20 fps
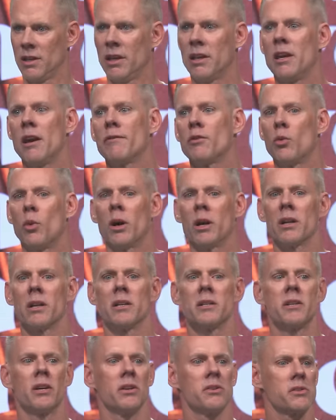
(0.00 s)
You ever wanted
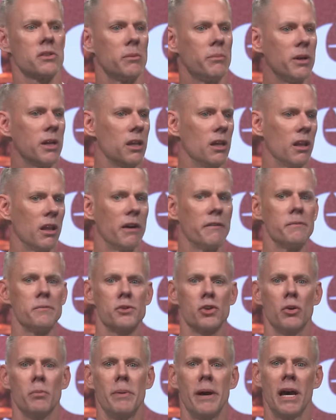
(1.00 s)
to tell somebody you love them
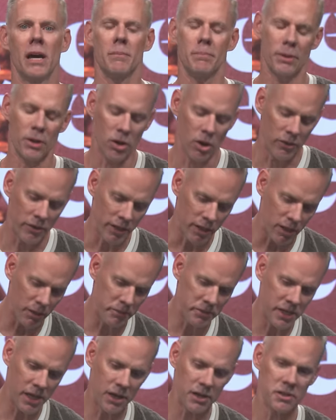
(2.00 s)
so bad, but all that
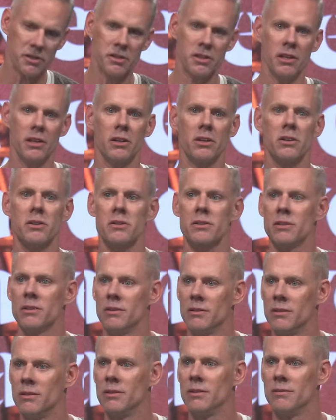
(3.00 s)
comes out is tears?
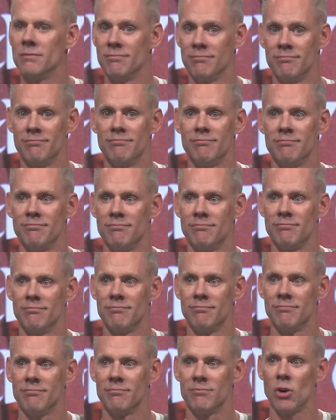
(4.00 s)

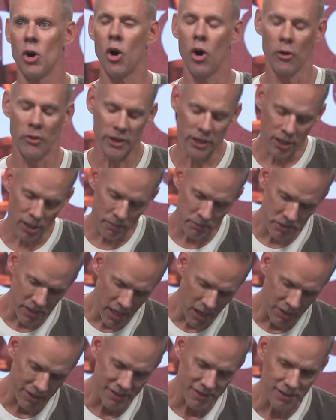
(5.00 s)
All that comes
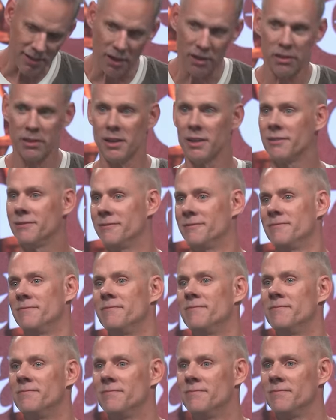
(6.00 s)
out is nothing?
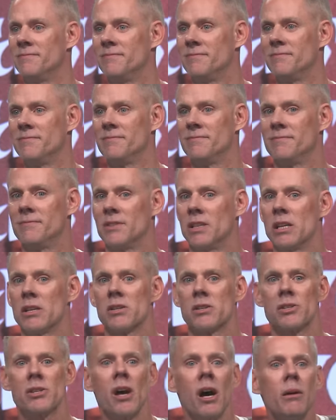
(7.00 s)

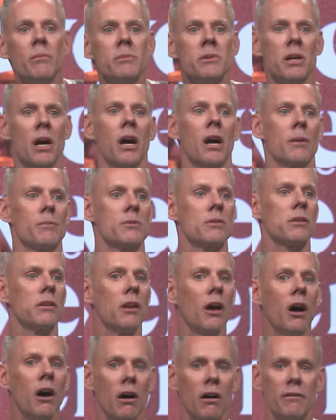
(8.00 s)
Sometimes
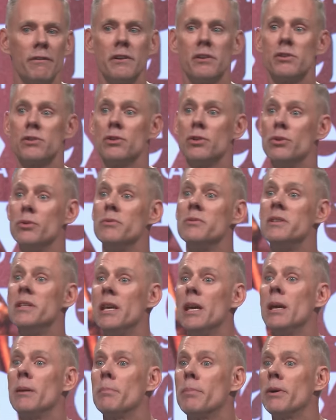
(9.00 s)
love is too
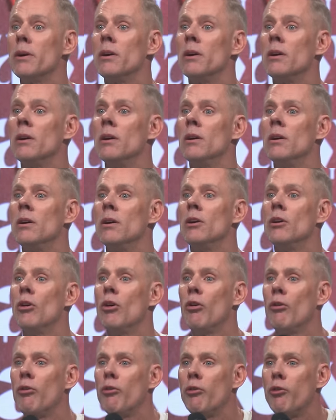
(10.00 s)
deep
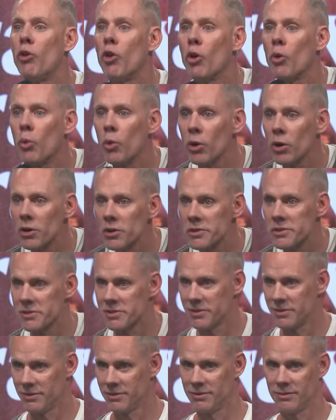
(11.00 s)
for words.